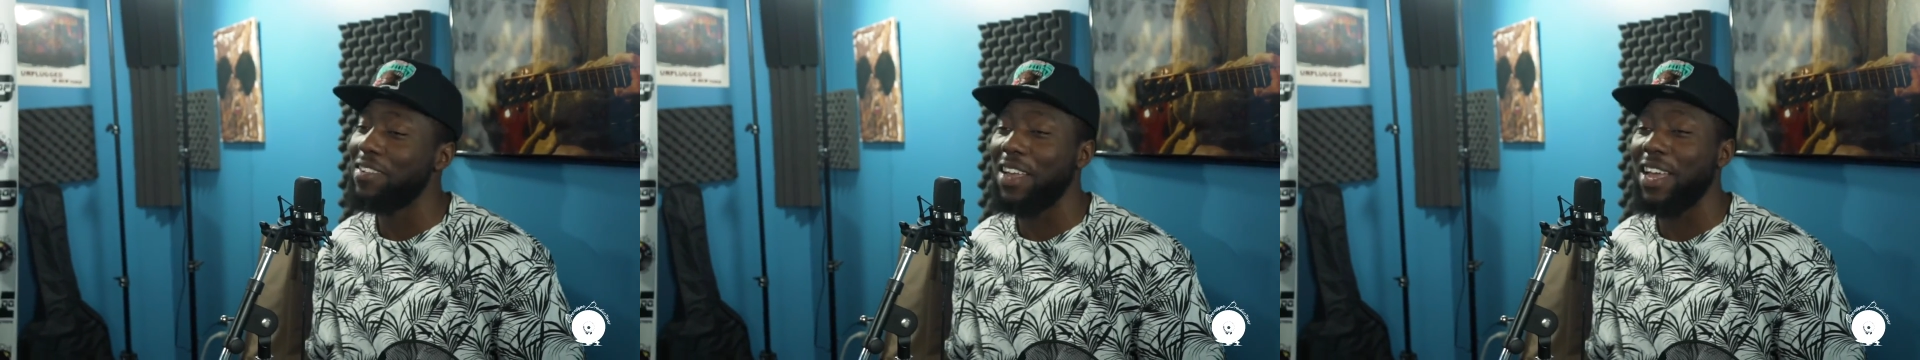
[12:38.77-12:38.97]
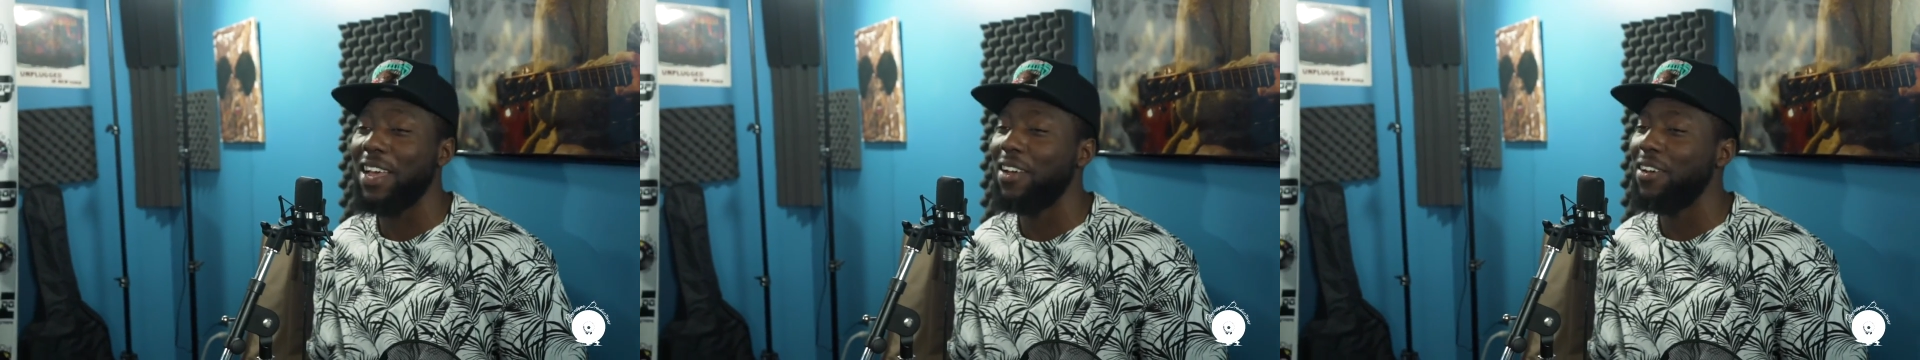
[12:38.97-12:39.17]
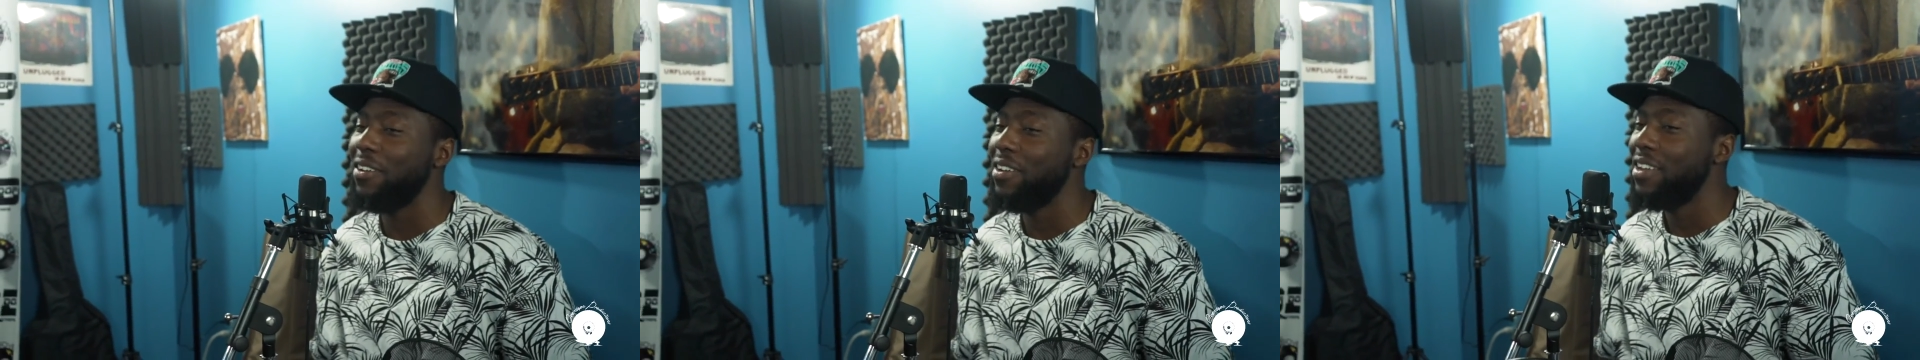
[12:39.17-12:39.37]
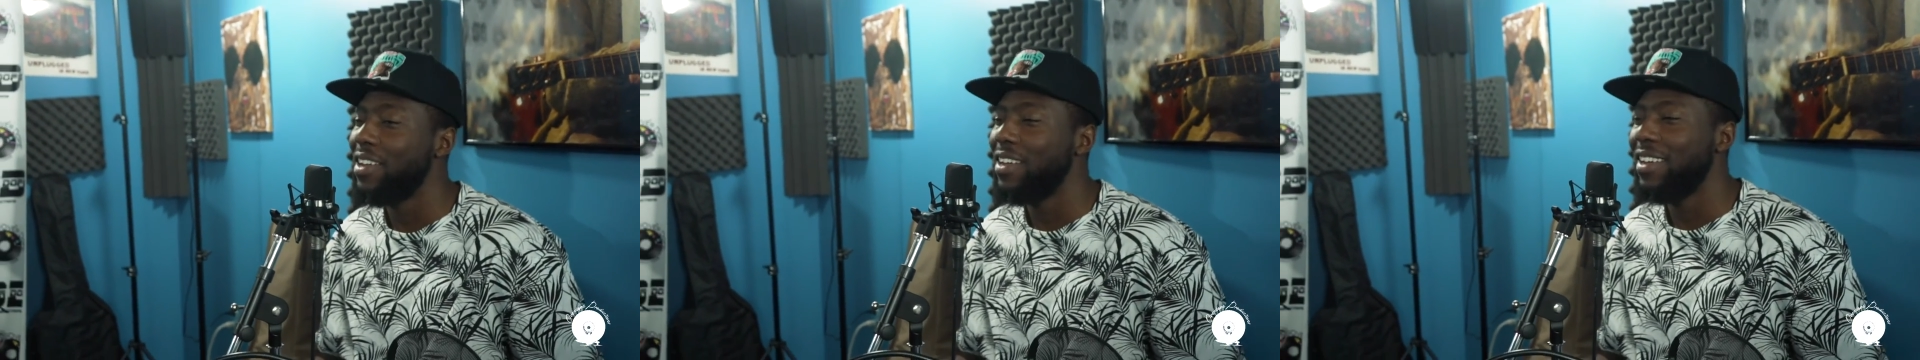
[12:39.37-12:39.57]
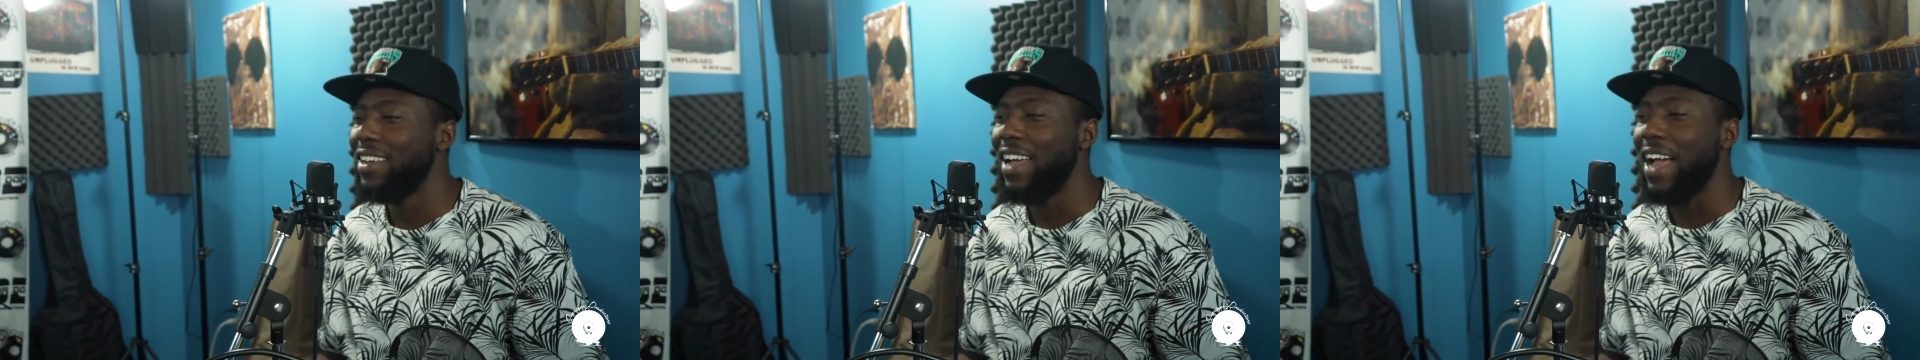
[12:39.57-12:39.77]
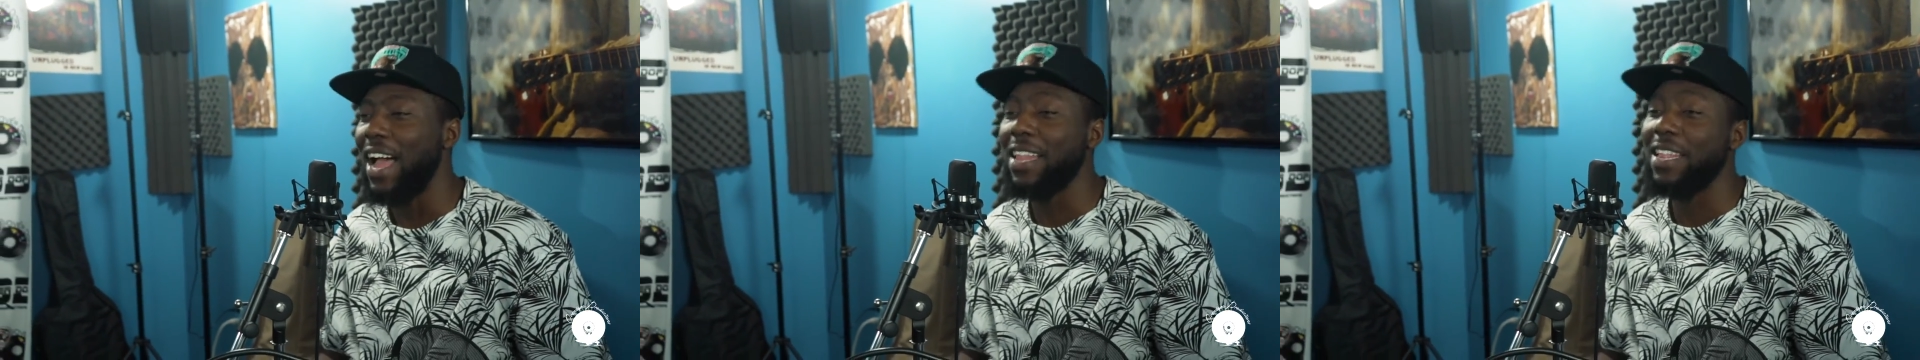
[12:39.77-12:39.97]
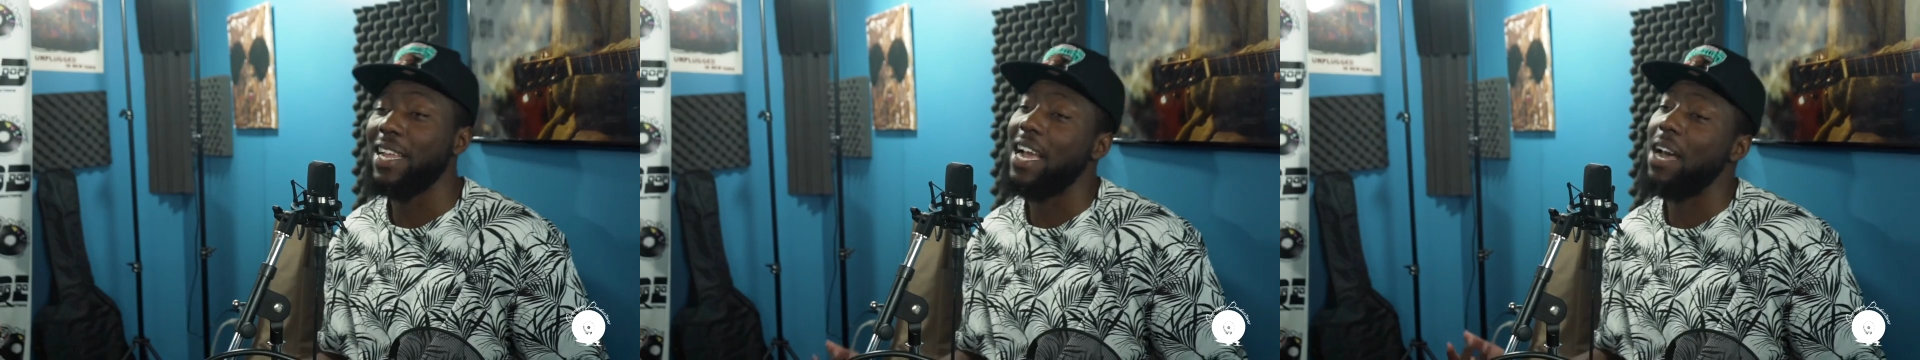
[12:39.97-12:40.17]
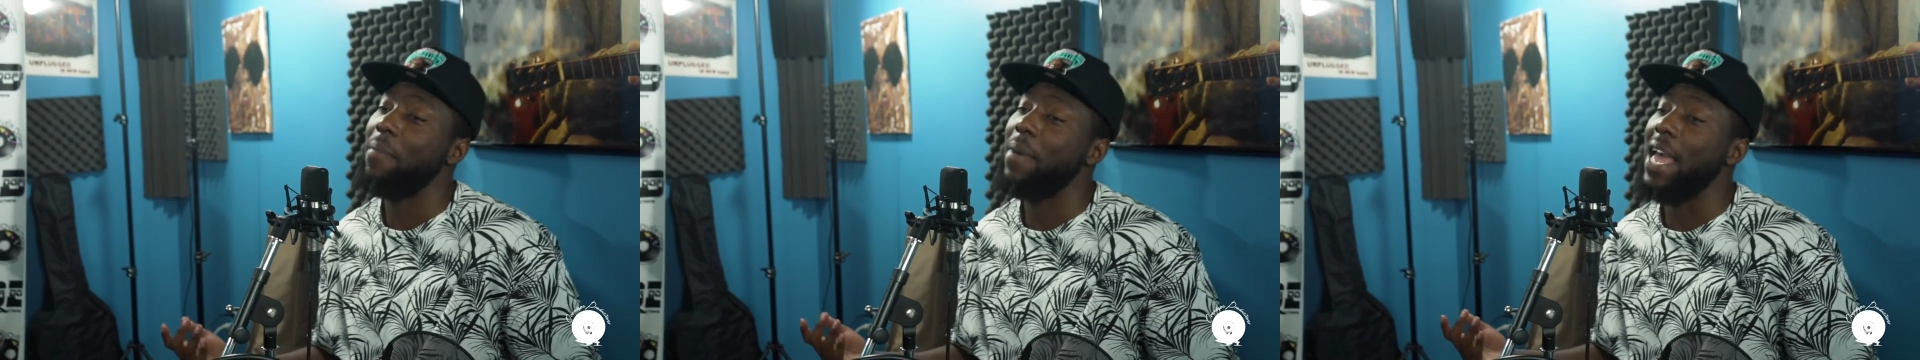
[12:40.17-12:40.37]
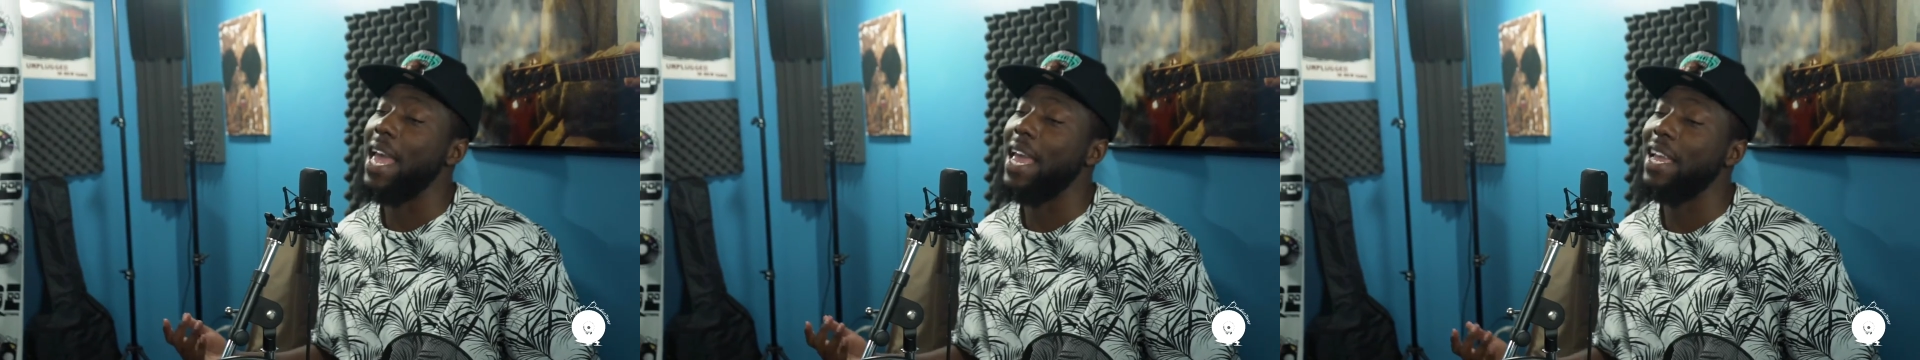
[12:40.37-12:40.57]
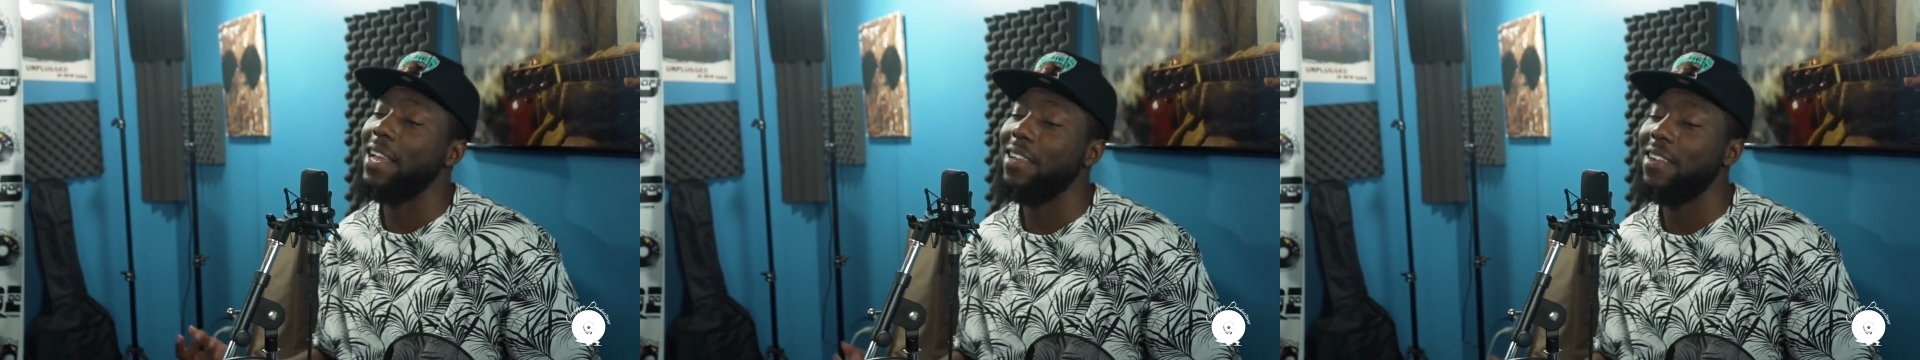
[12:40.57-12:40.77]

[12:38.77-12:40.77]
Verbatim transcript: hell. I think I'm an eighty.